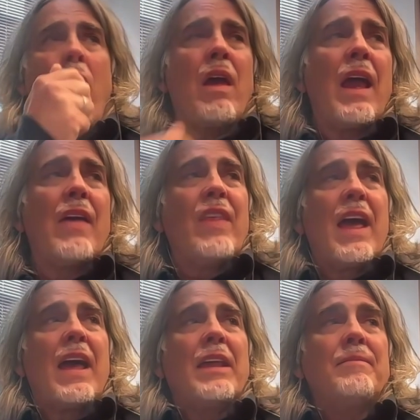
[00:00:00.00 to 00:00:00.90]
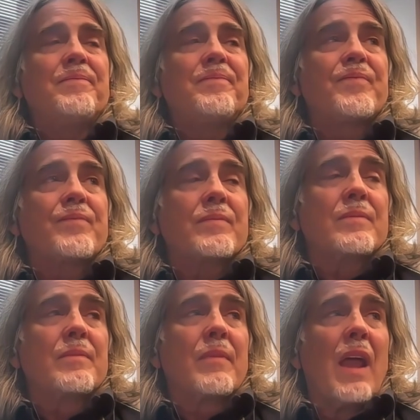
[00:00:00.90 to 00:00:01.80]
And then
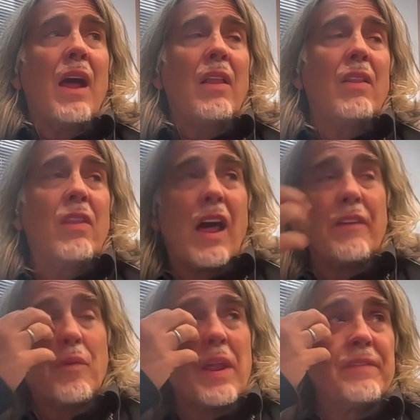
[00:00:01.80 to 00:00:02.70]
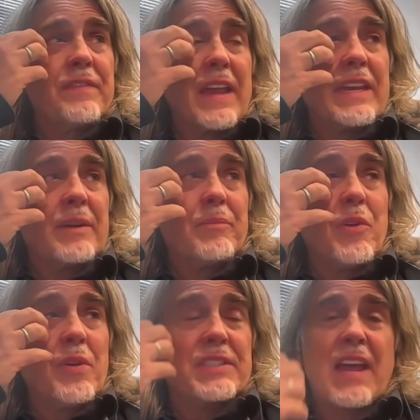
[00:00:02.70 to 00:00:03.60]
a lot of what we've ended up
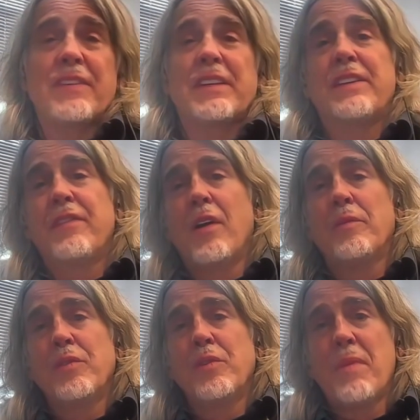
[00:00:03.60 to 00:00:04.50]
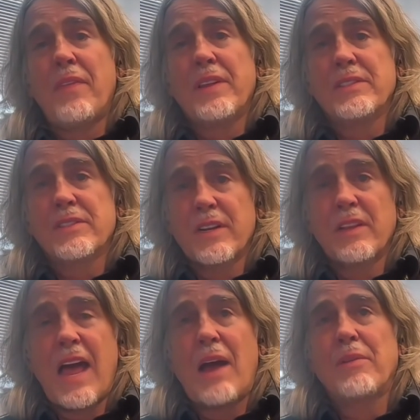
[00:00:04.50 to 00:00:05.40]
doing is having to develop new methods that
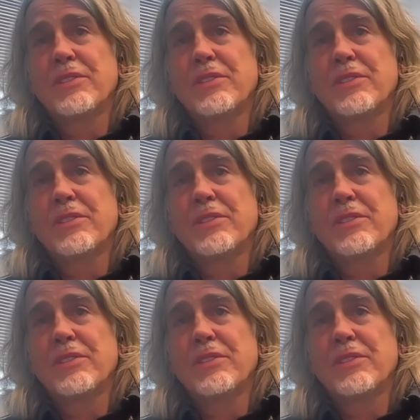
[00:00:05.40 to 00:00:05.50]
allow us